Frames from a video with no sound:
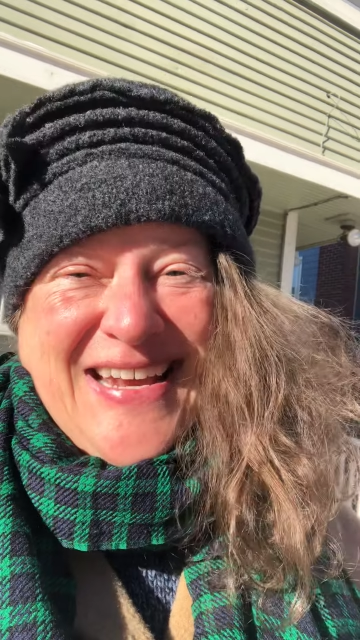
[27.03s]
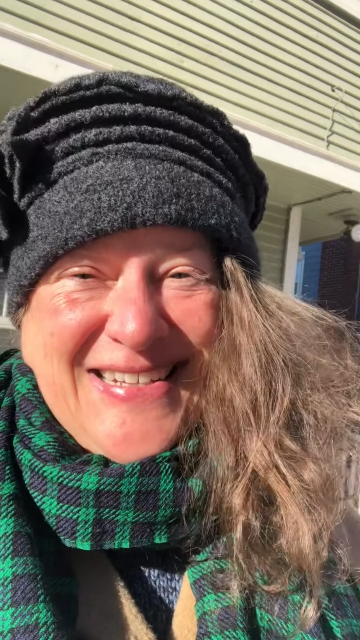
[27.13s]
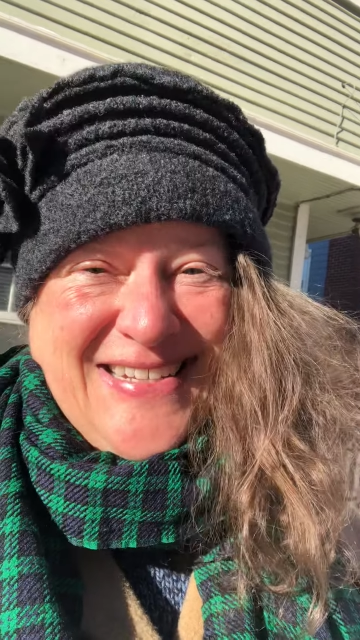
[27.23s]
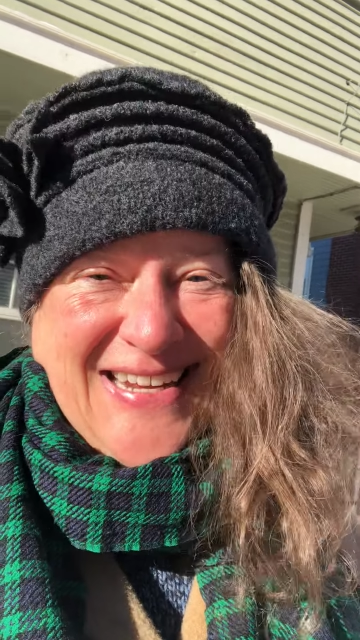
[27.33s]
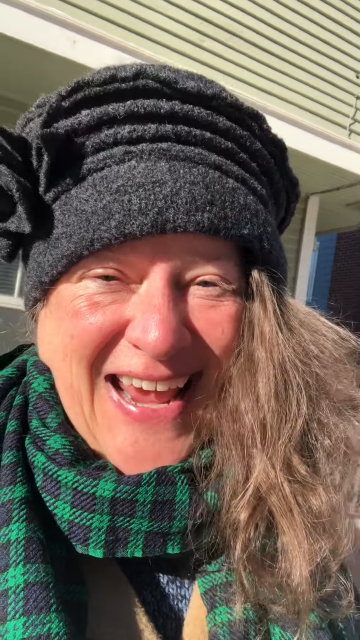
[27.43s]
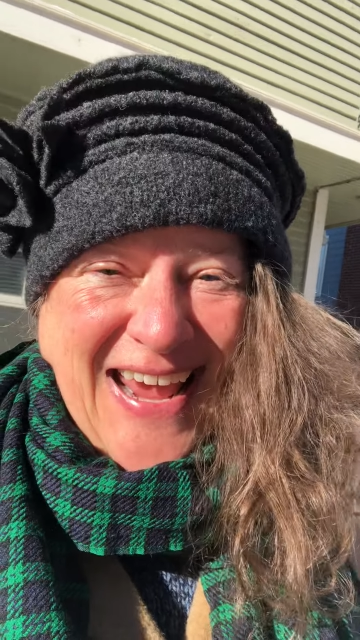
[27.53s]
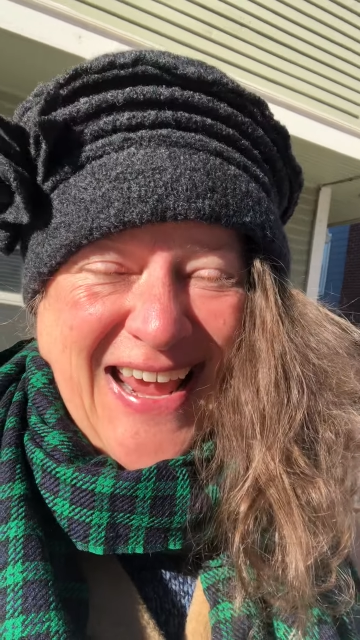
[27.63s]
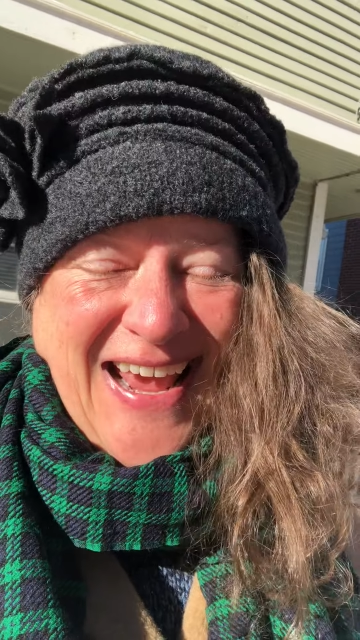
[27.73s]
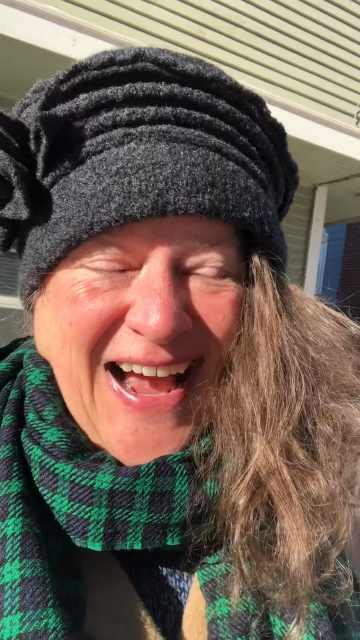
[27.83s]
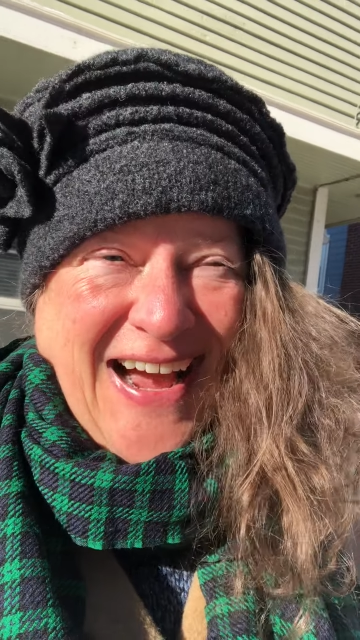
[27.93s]

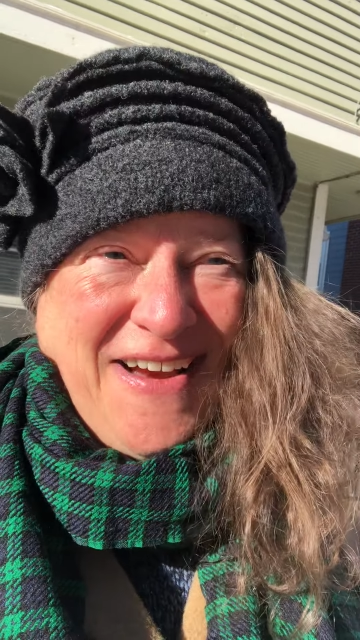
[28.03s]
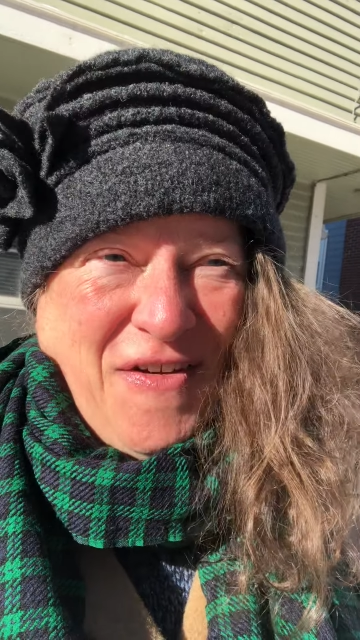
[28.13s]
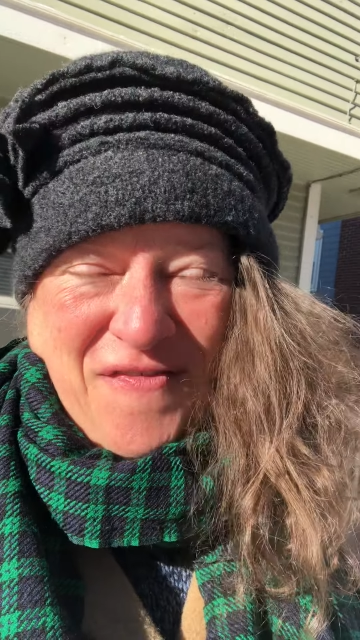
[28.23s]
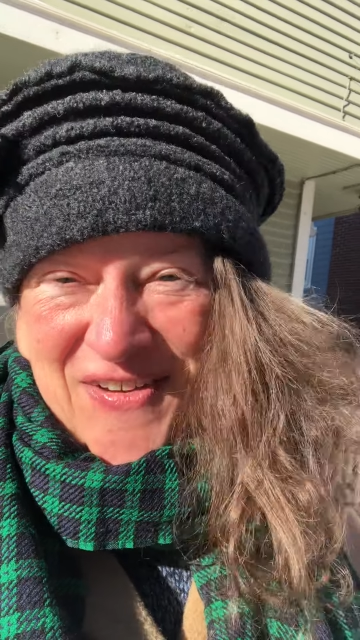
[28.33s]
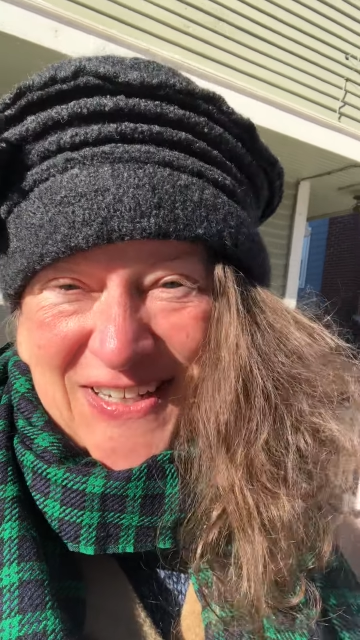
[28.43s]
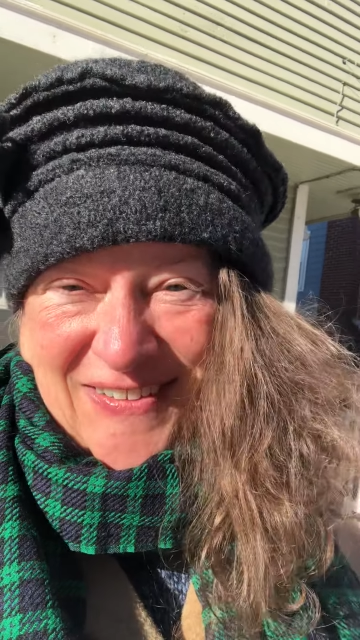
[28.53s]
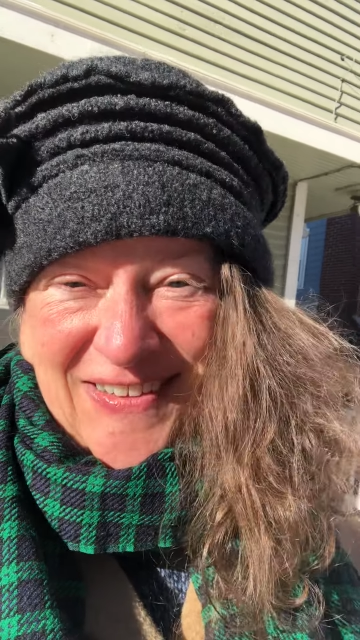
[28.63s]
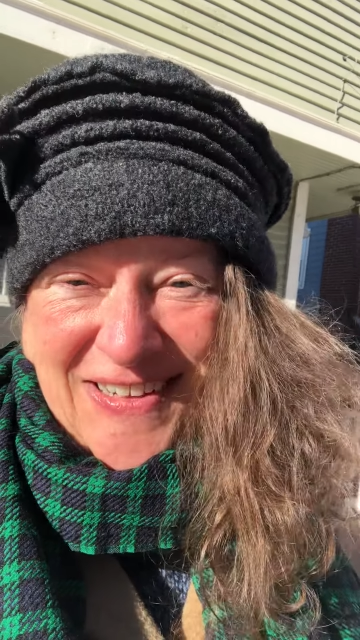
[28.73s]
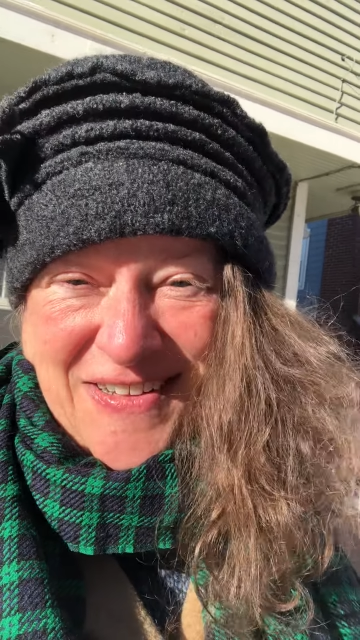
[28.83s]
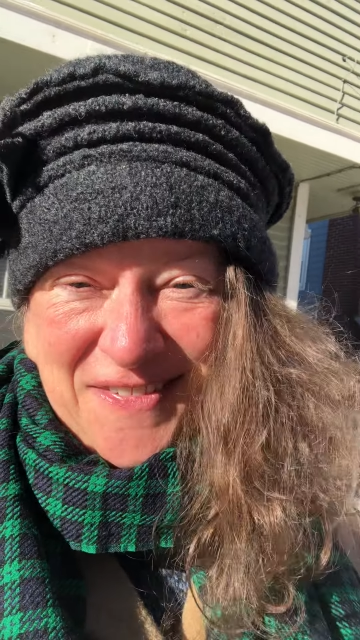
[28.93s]
Today I have a
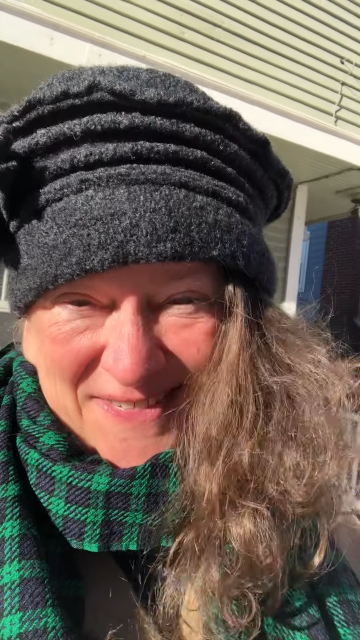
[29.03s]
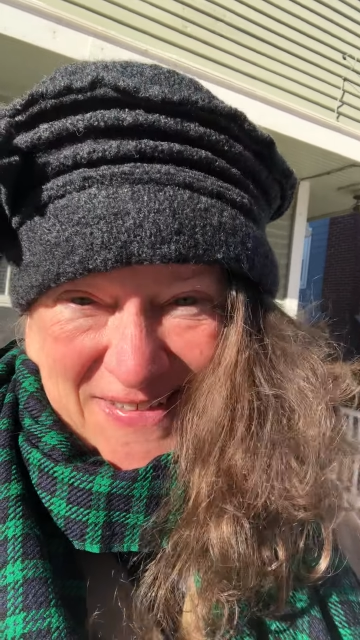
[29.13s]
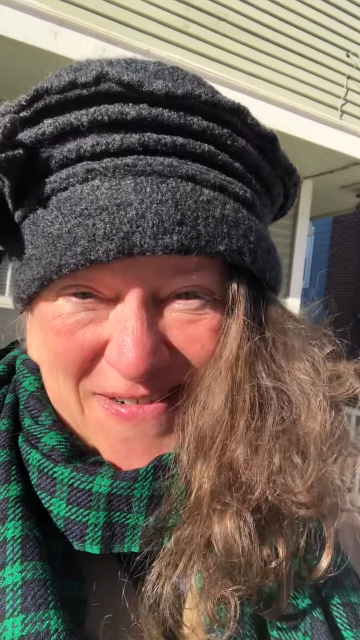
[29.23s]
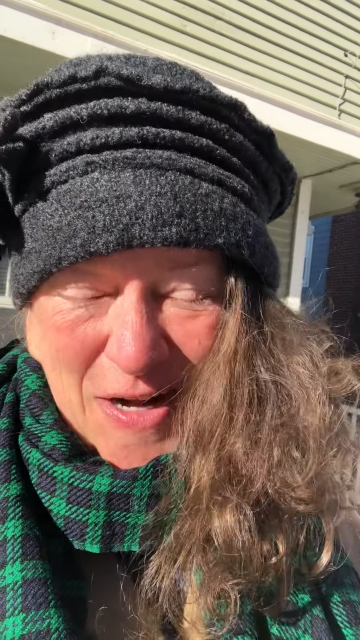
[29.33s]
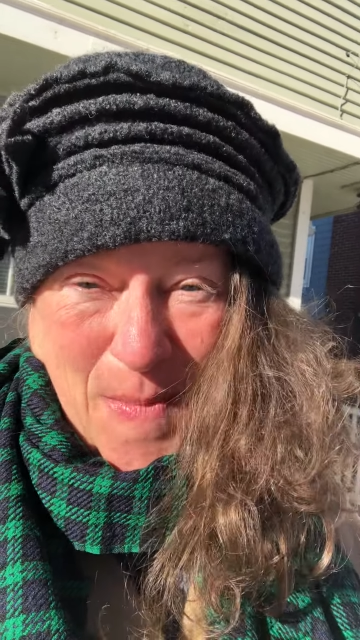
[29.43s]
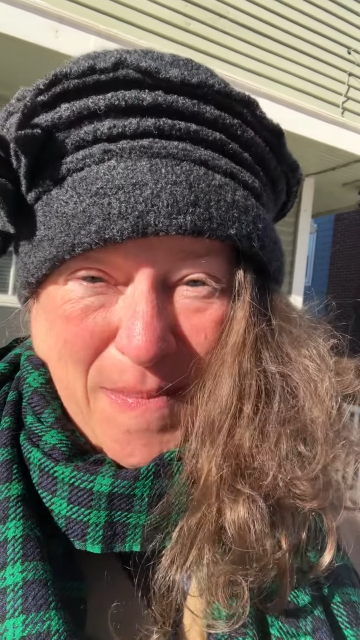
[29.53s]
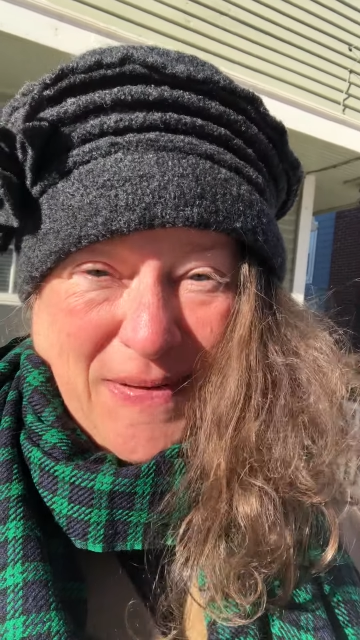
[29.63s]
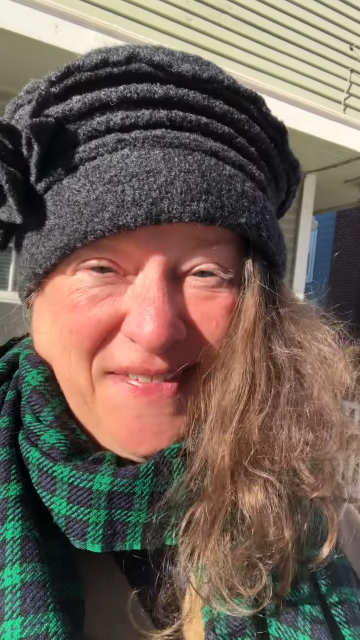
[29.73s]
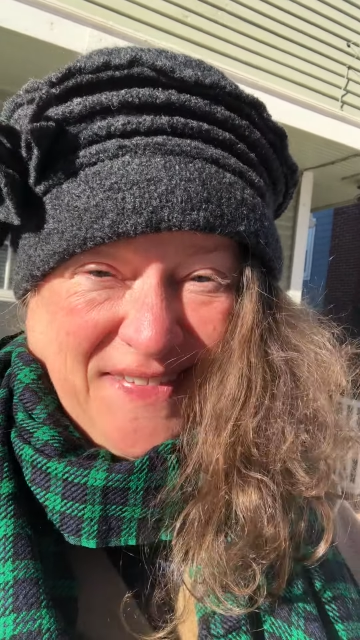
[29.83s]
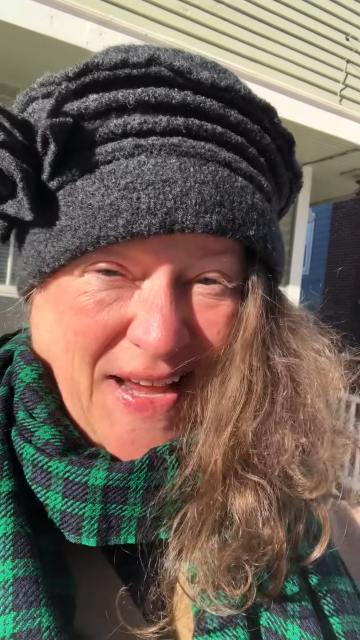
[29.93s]
figural snow dome I've
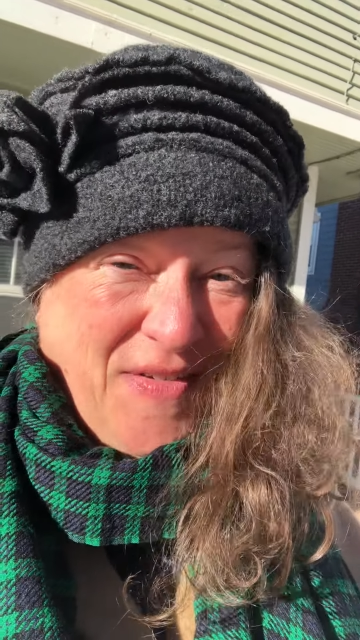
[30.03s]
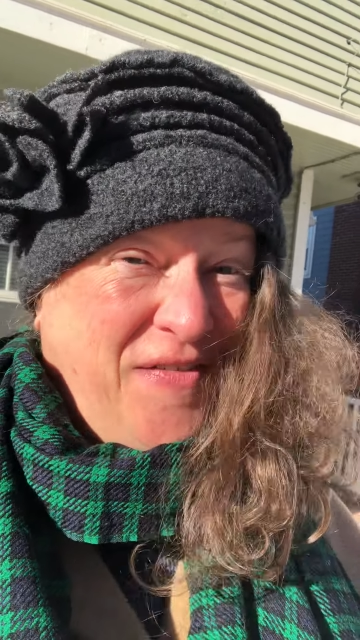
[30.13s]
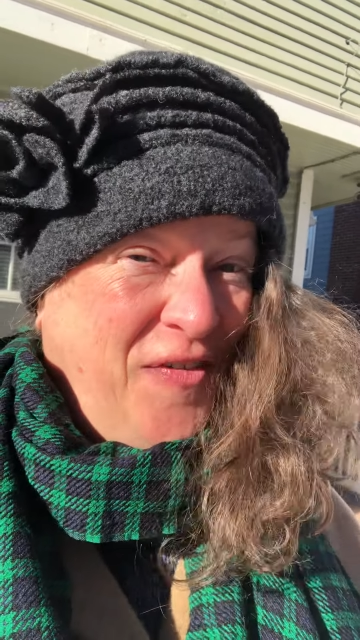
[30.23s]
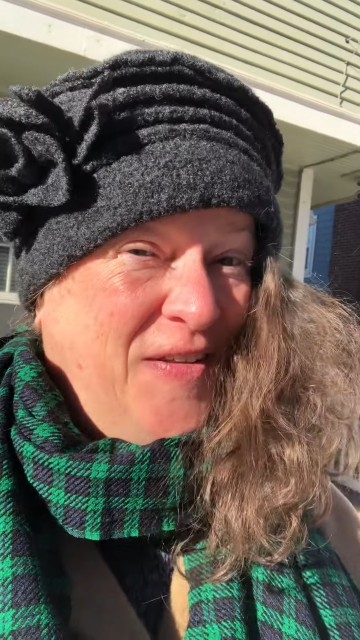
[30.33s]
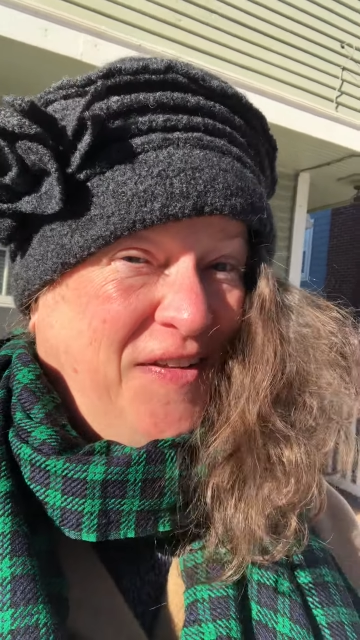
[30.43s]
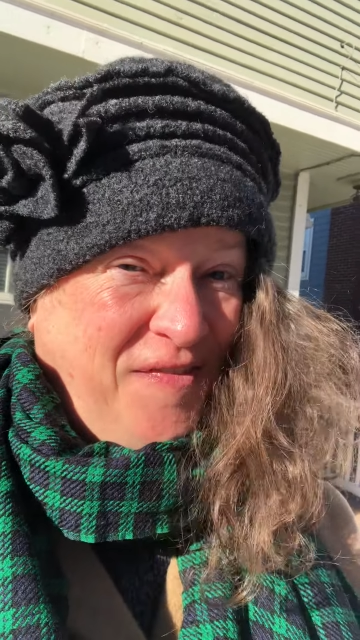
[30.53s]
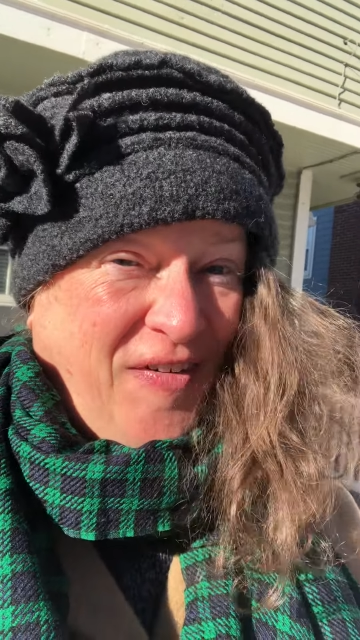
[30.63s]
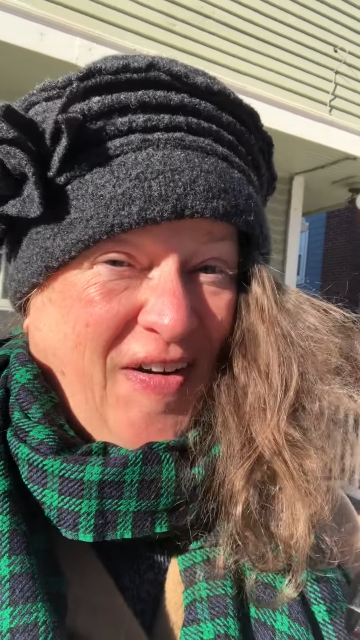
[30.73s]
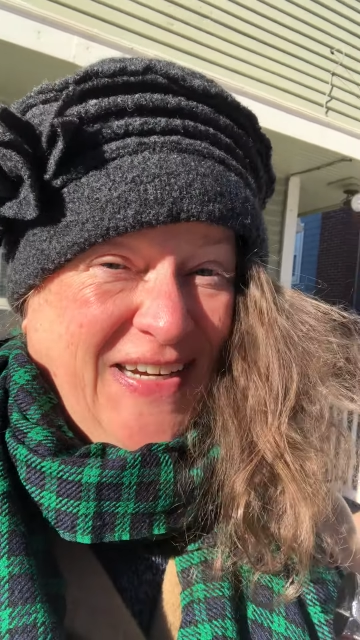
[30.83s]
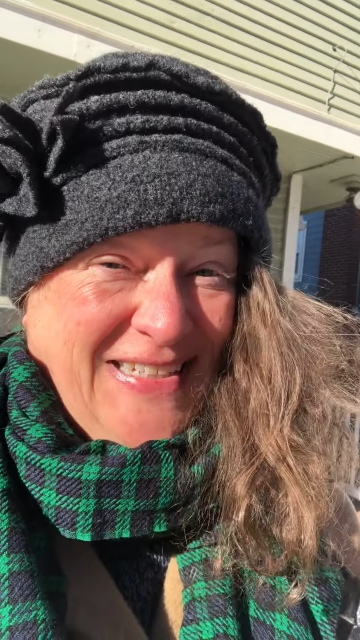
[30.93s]
been saving for this
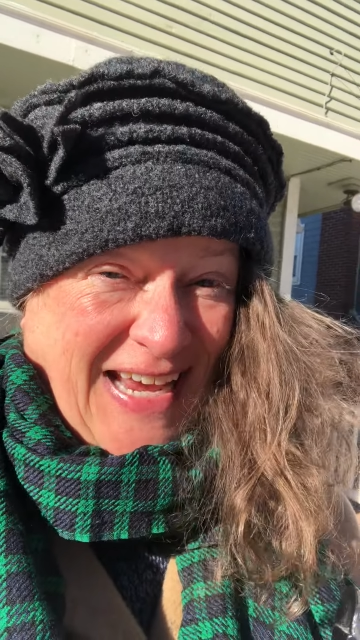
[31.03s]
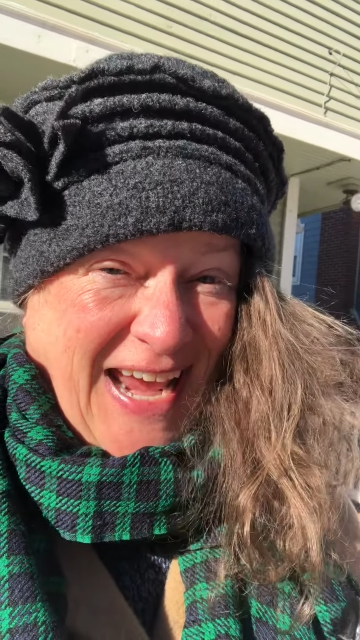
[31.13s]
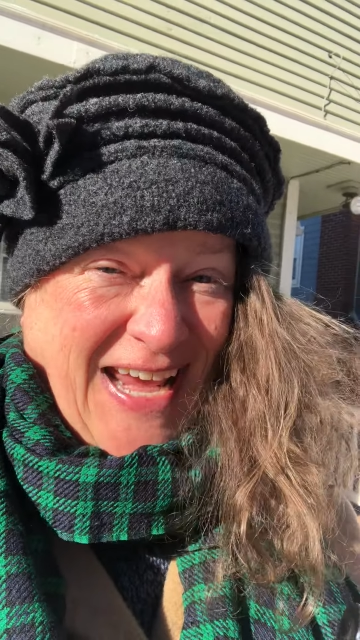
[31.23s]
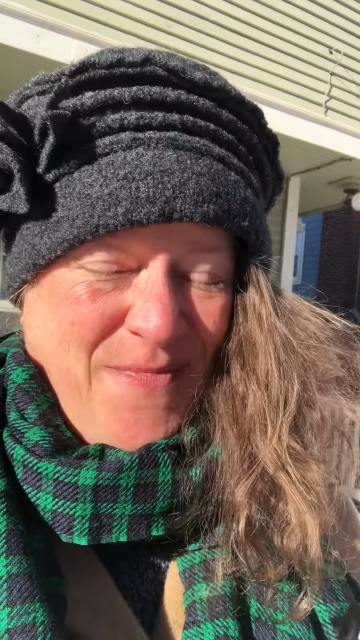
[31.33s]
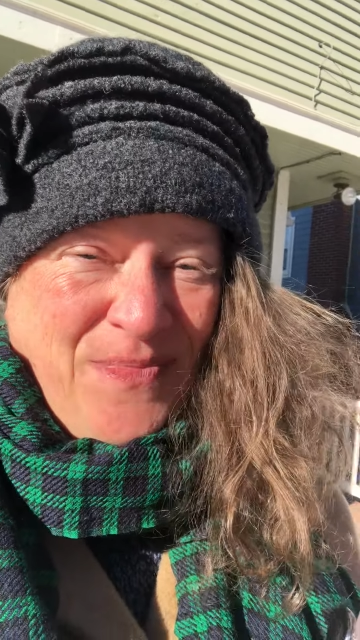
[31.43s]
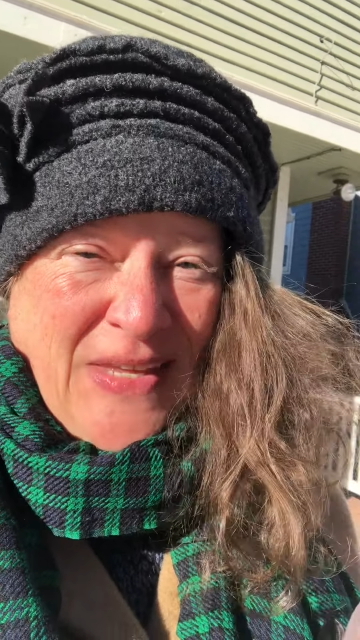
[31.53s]
very day.